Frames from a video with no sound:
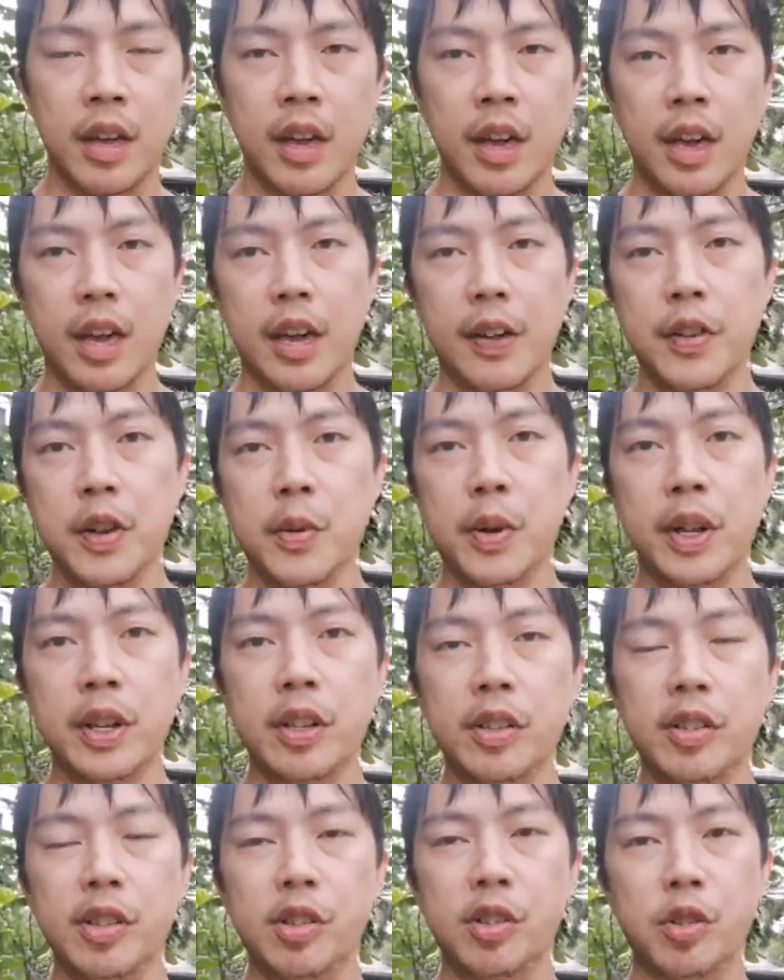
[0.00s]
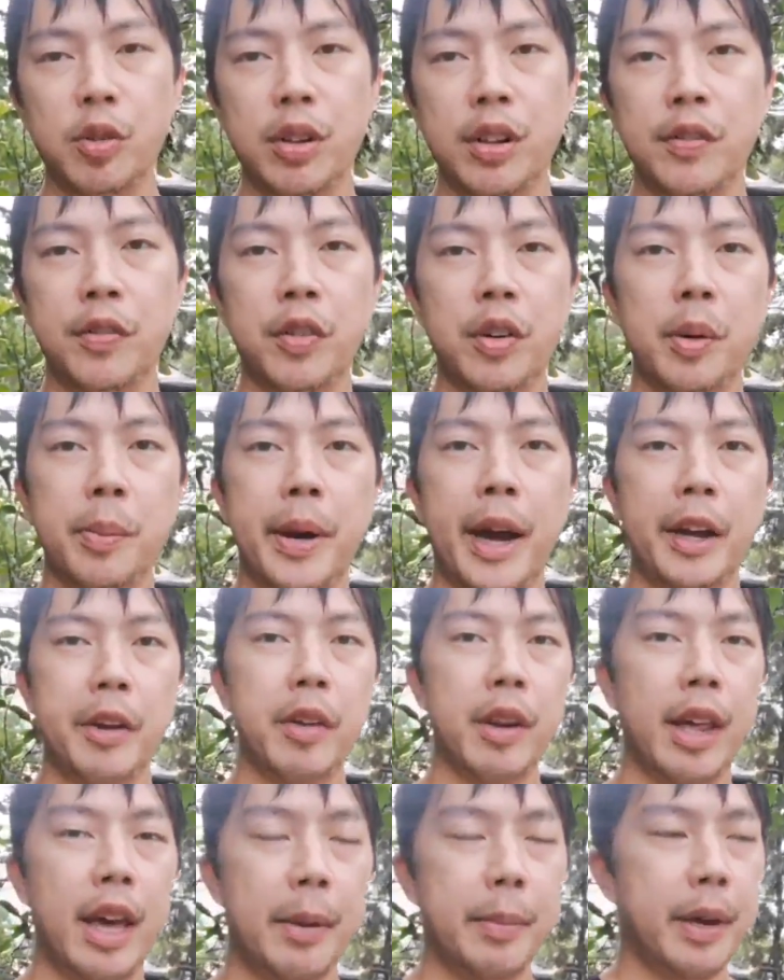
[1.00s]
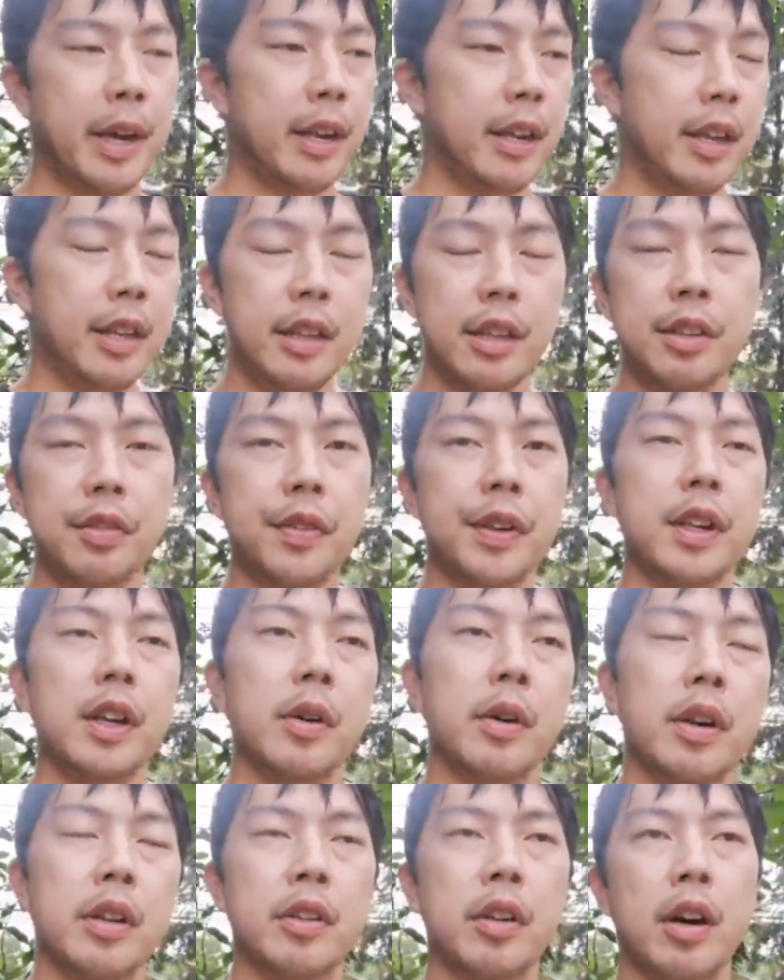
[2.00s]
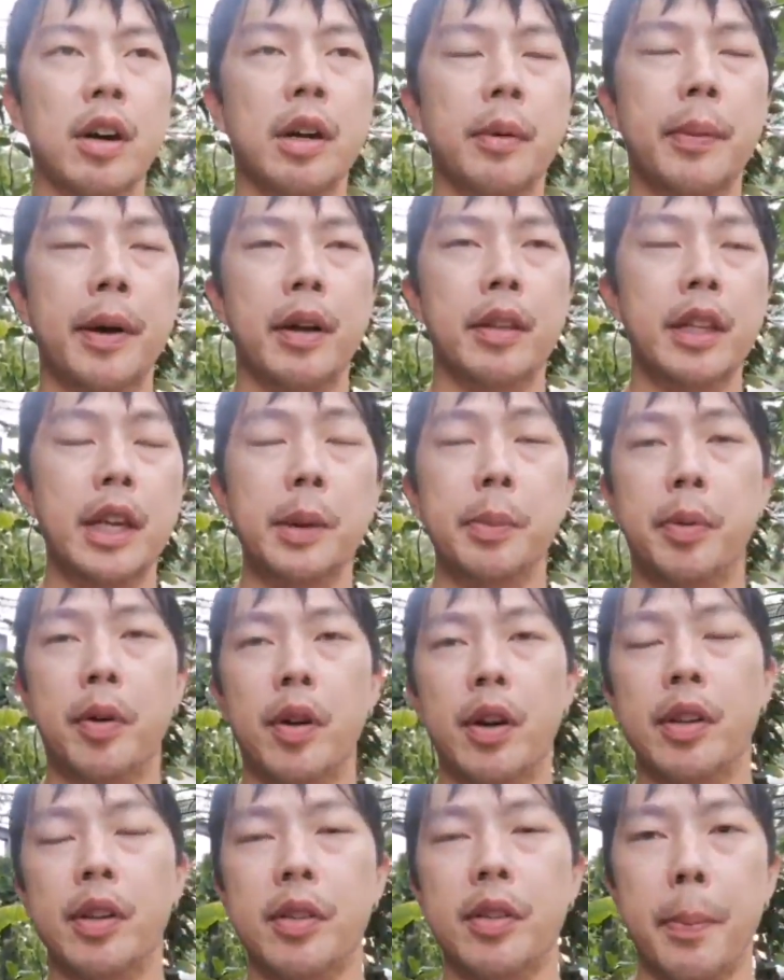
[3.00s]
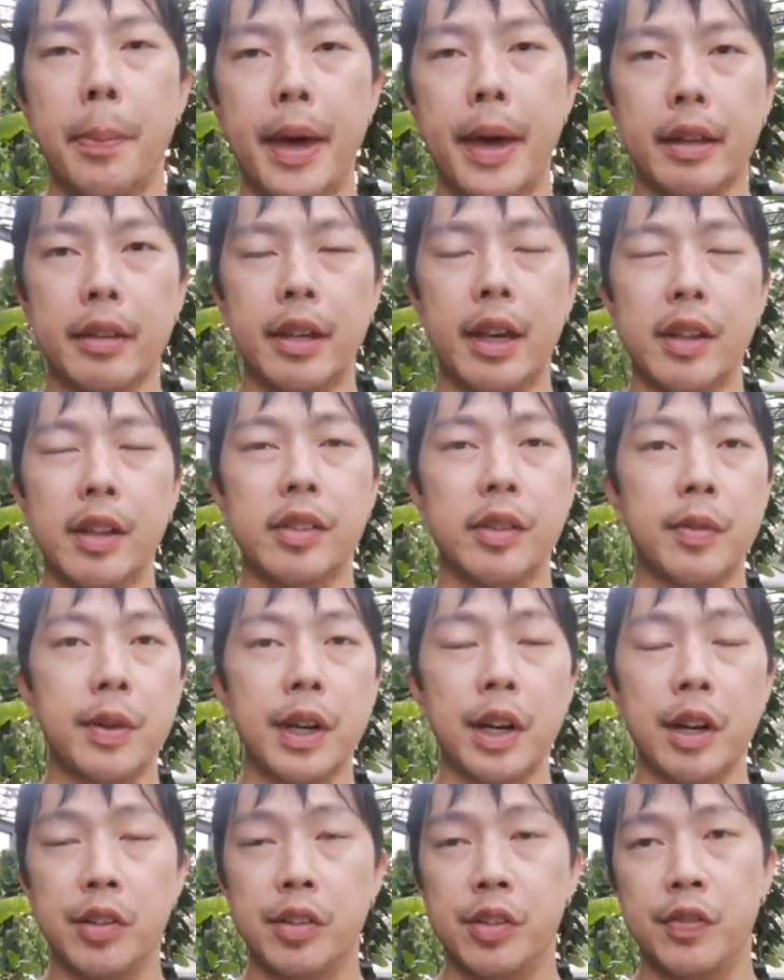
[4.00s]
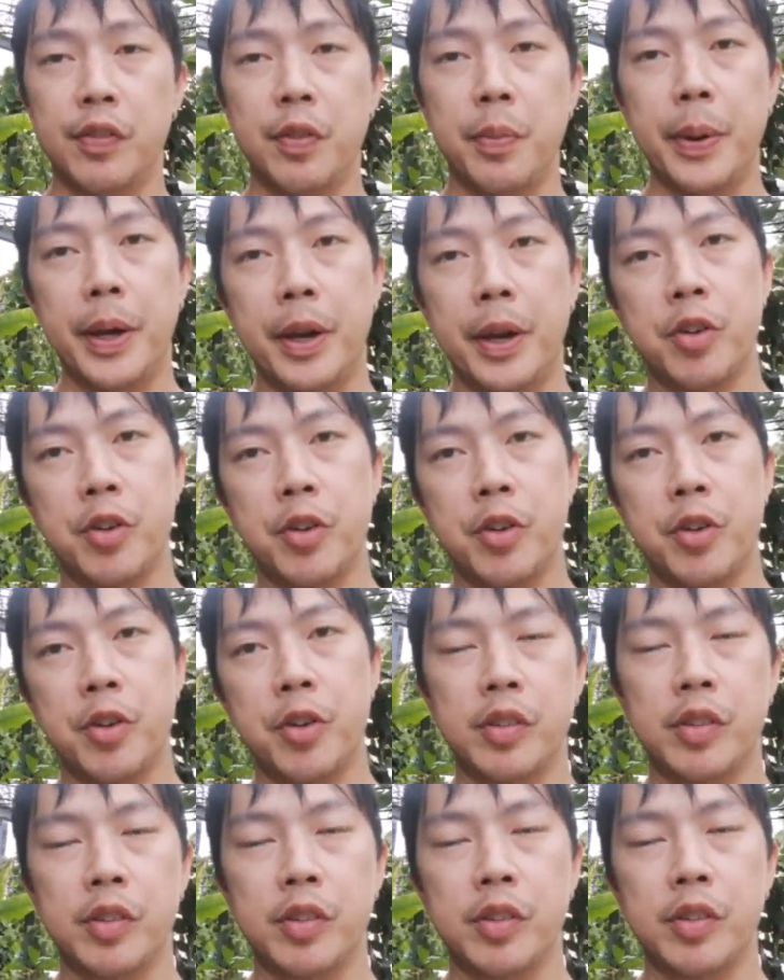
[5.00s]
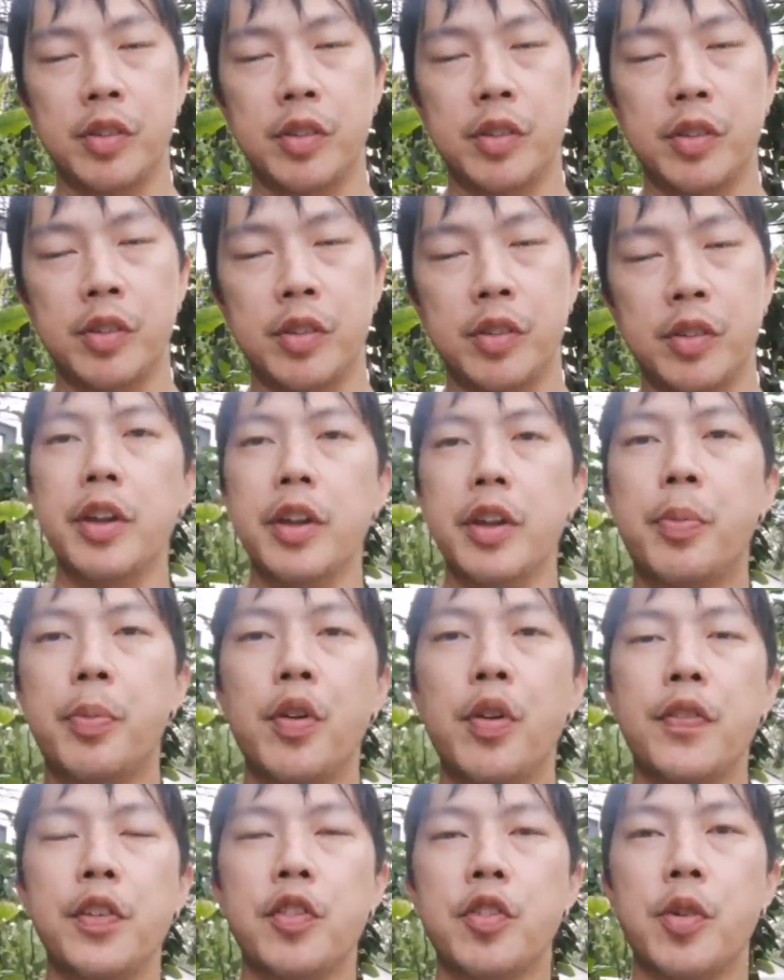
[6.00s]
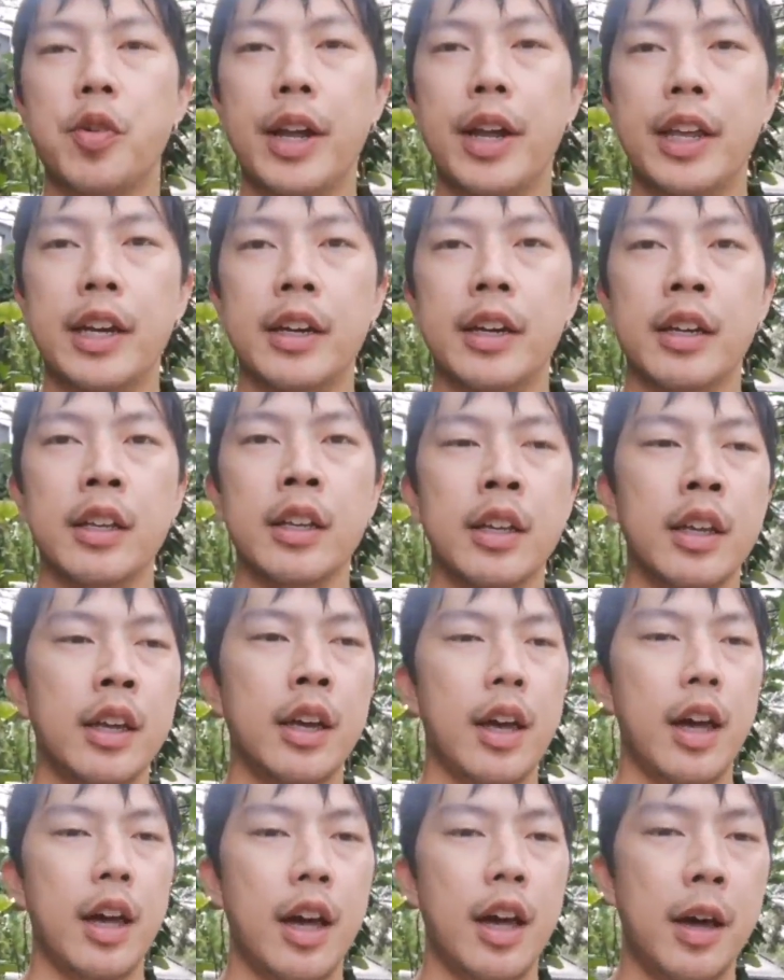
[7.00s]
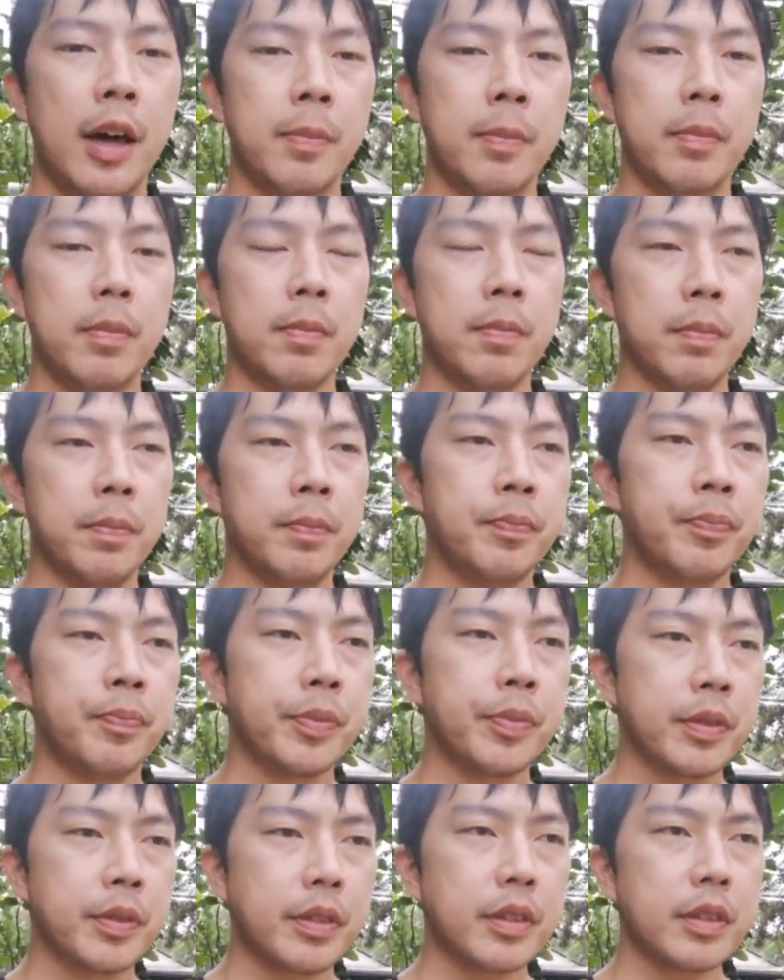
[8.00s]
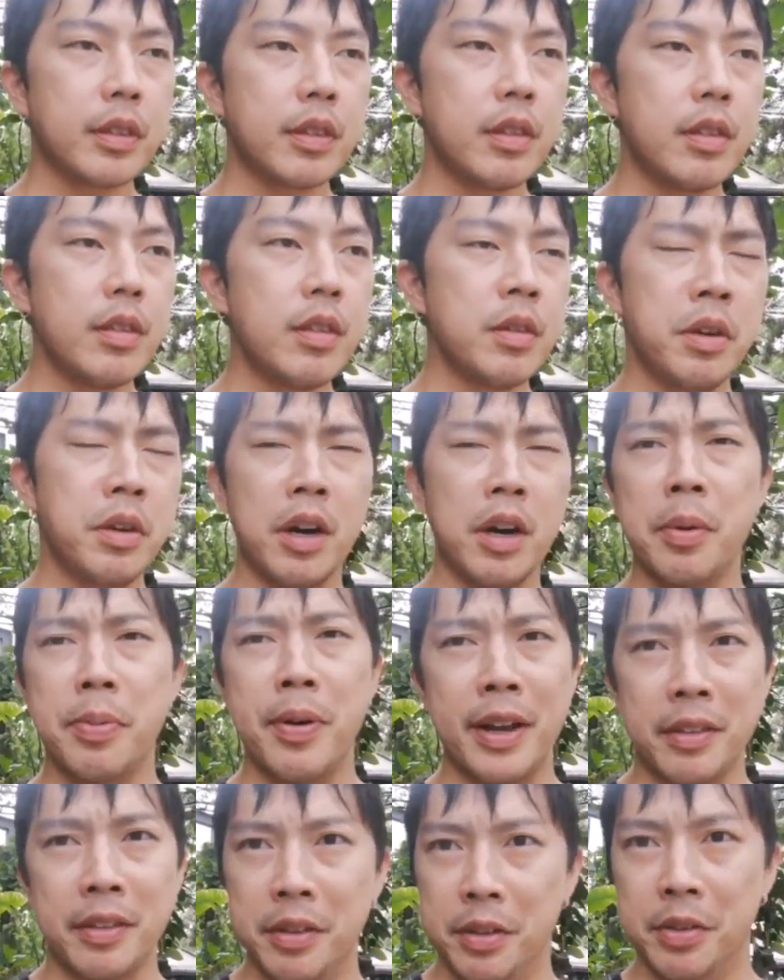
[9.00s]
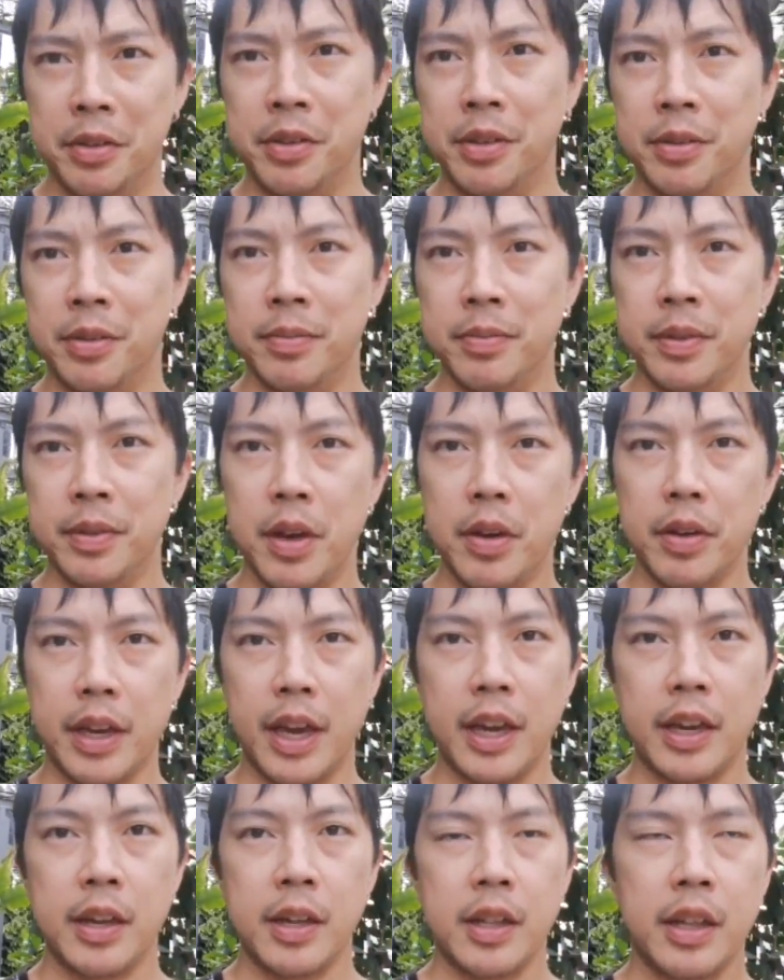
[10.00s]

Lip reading: Hey everyone, this is Julian from the Binary Lab, and in this video I want to talk about the importance of backtest and rehearsal for better trading. So if you want to improve your trading, um, you got to practice, okay?